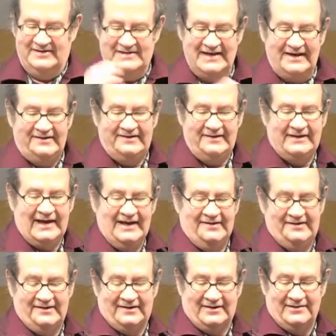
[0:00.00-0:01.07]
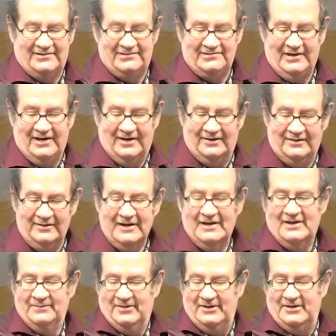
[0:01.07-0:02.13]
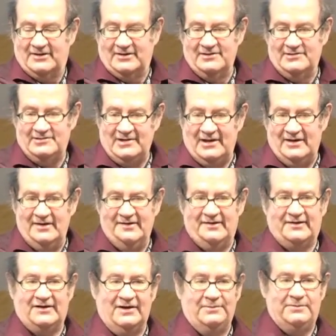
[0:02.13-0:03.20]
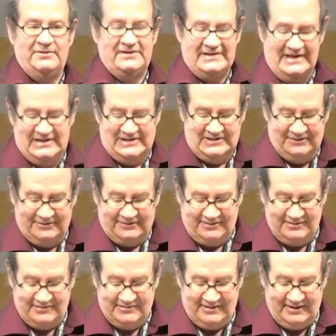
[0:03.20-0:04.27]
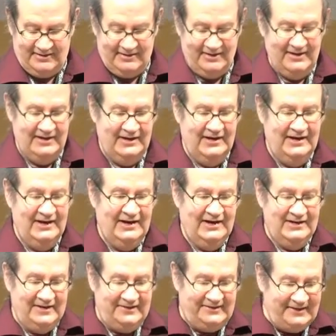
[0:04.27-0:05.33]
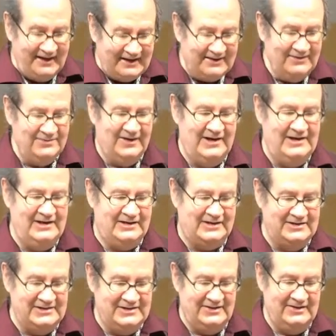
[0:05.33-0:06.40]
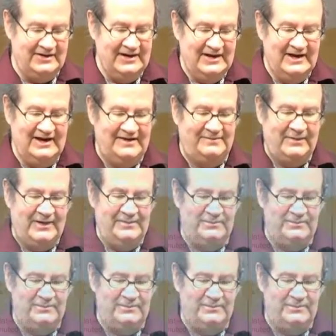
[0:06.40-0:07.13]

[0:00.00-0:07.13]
test against the control, but your control is a computational control. The second way you can do it is by